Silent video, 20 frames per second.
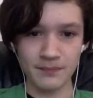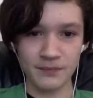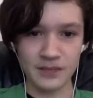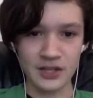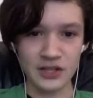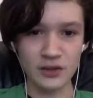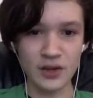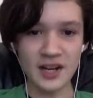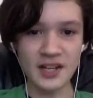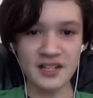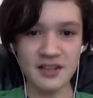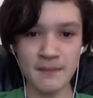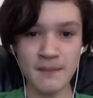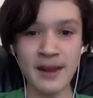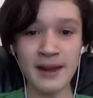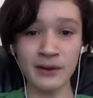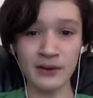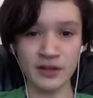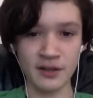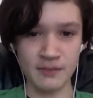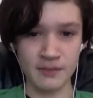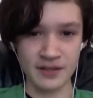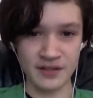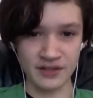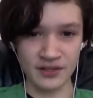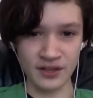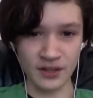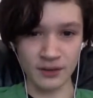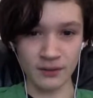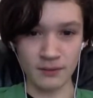He tried to marry a
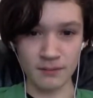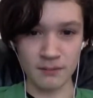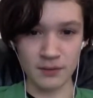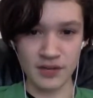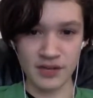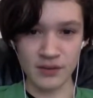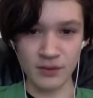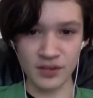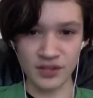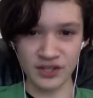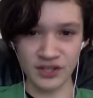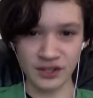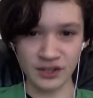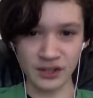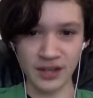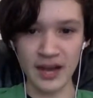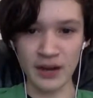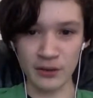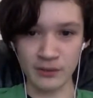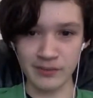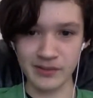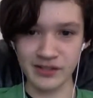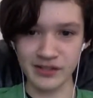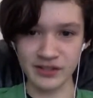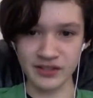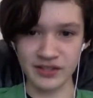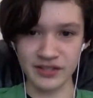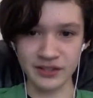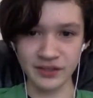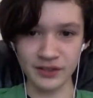pizza, but he wasn't allowed
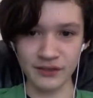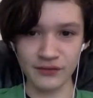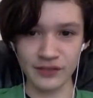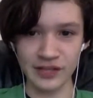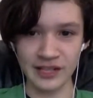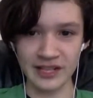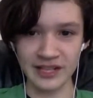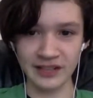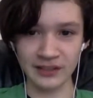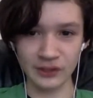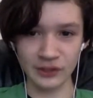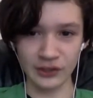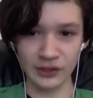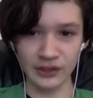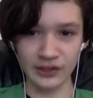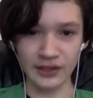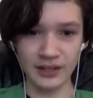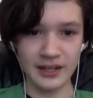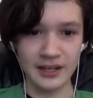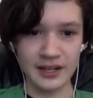because he lived in England,